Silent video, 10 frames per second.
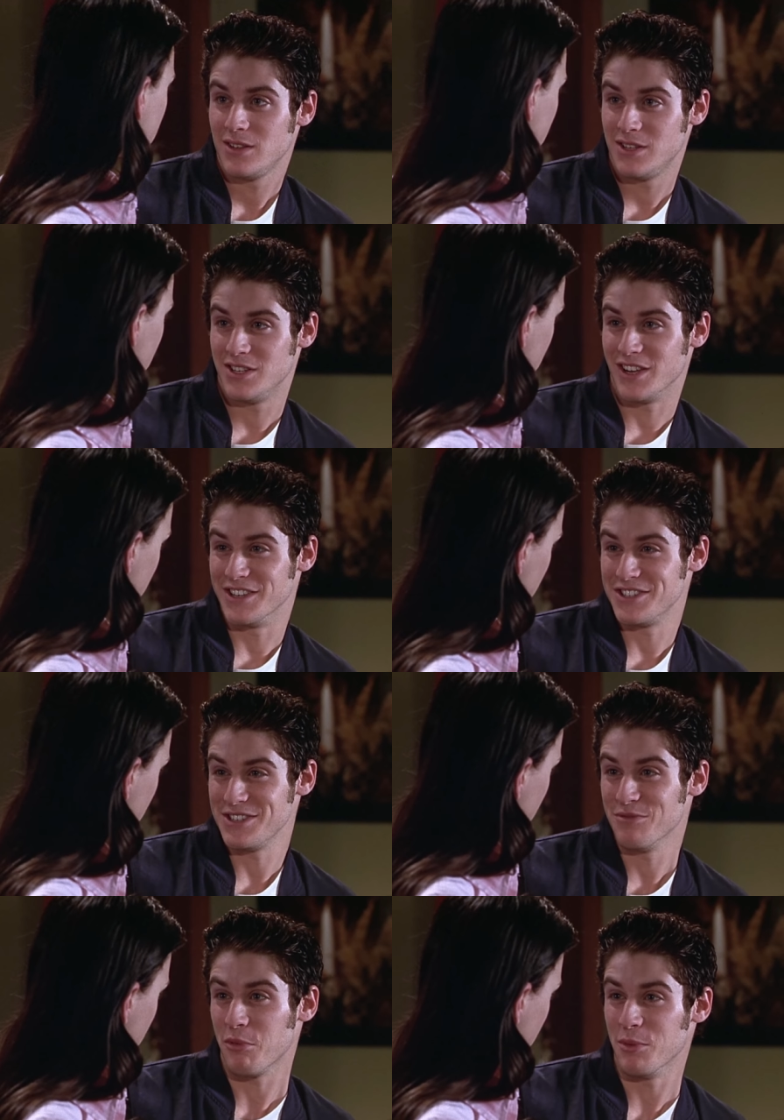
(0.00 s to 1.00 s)
This is like a
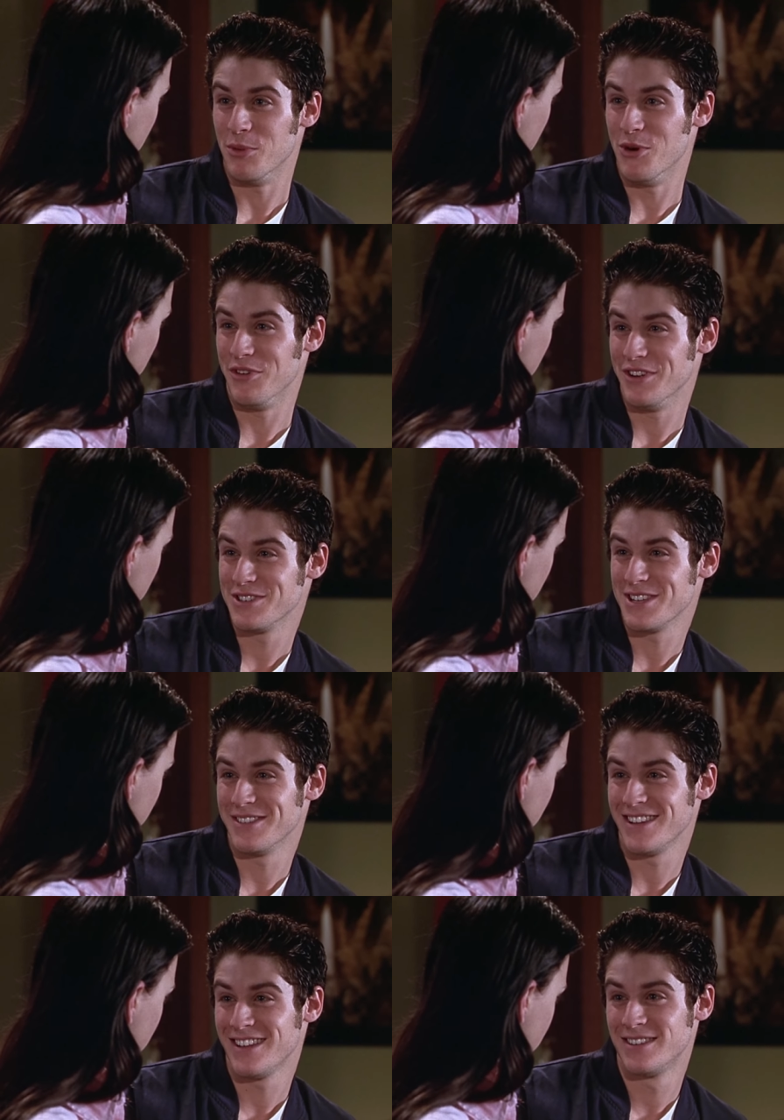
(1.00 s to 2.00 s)
scene from a movie or
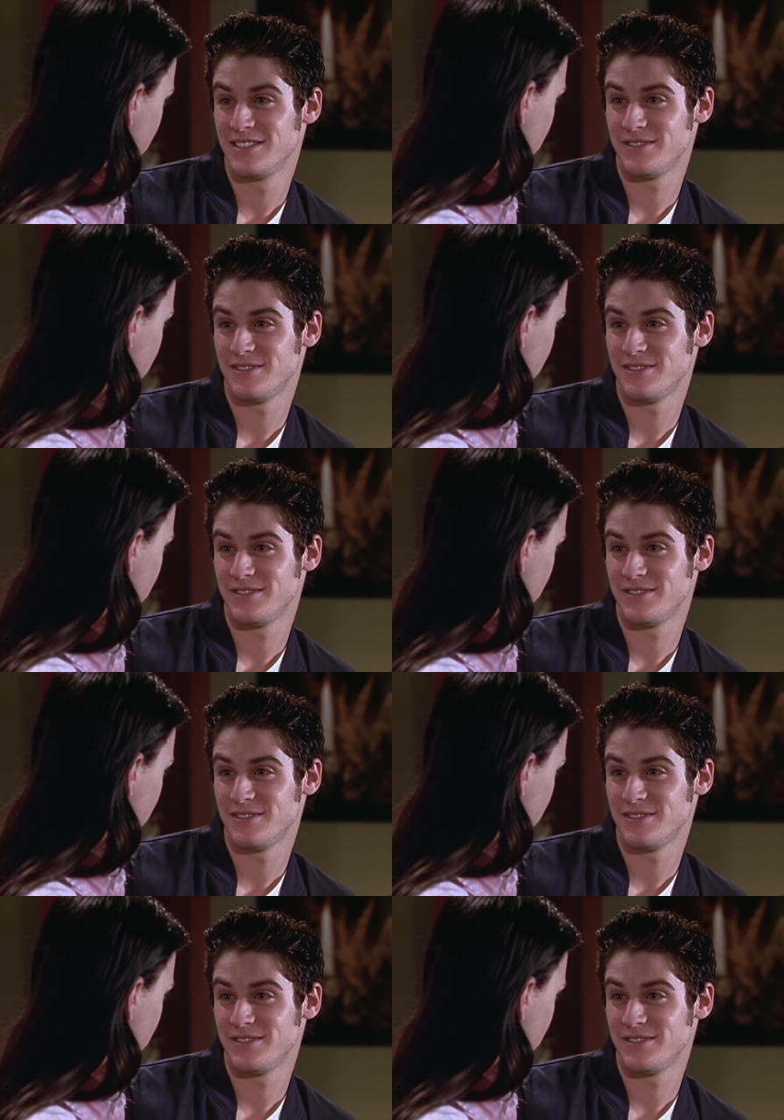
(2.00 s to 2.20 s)
something.